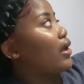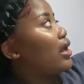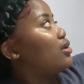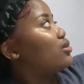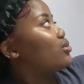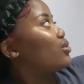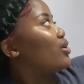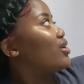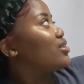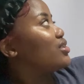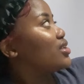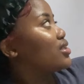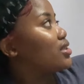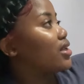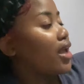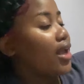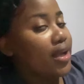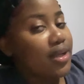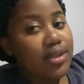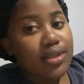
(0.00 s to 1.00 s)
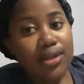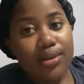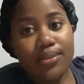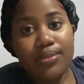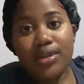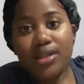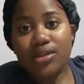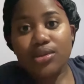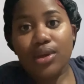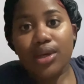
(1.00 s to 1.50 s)
So I just hanged them.
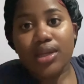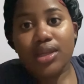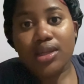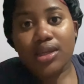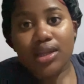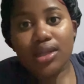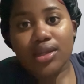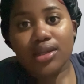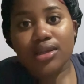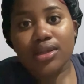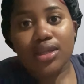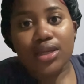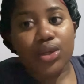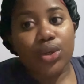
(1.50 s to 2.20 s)
That's why they're